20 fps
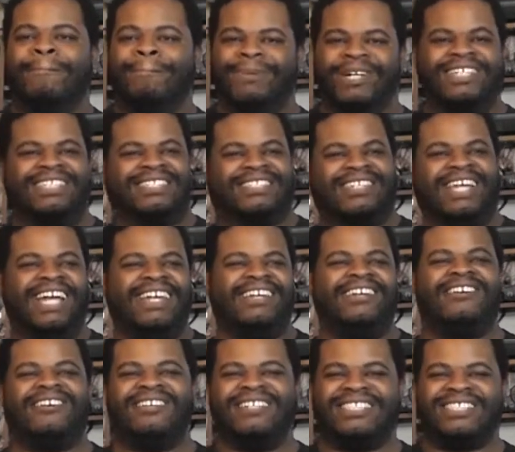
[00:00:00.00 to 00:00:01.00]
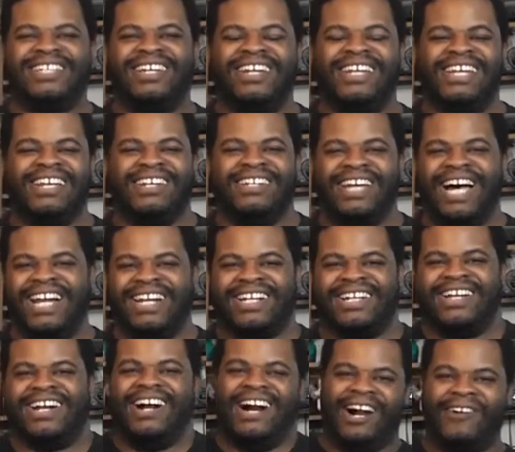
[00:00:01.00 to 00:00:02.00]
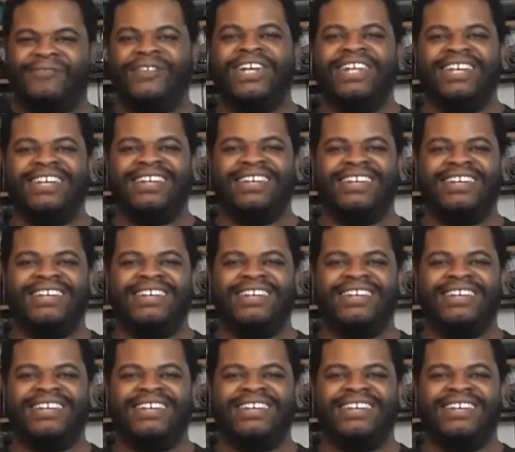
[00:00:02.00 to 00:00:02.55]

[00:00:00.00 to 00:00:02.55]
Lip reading: Buzz Lightyear is suddenly not confident?